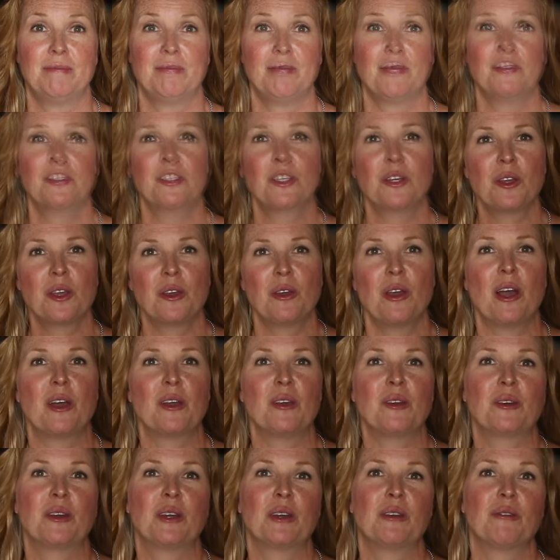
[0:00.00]
I'll show you how
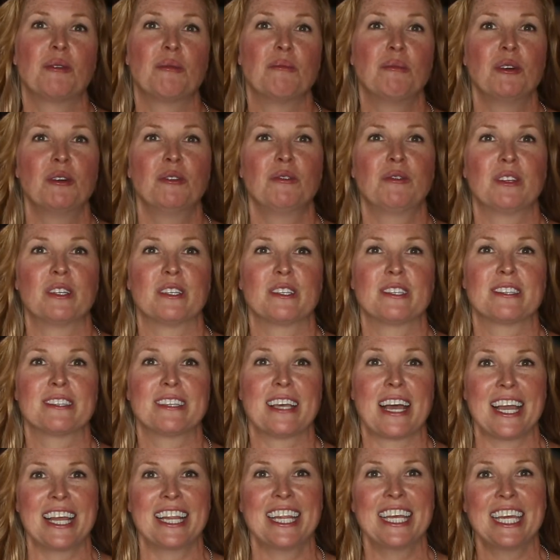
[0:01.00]
you can remove this
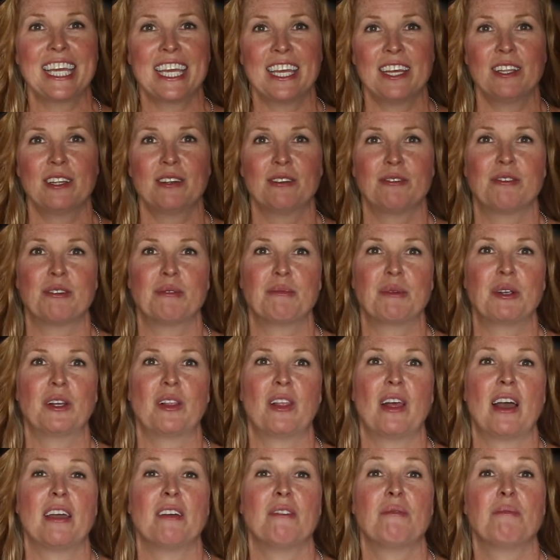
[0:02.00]
silent killer from your
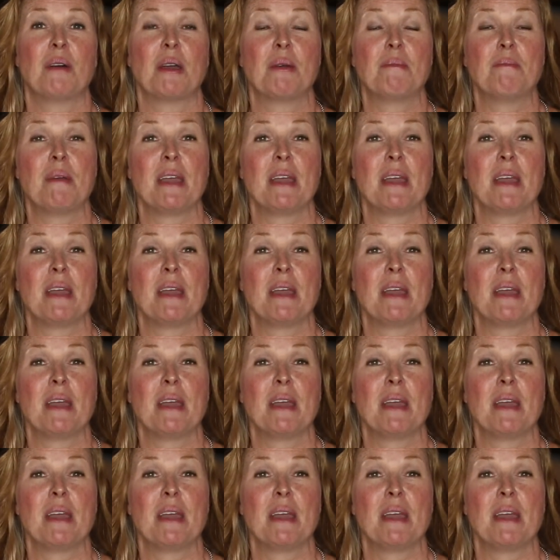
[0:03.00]
life by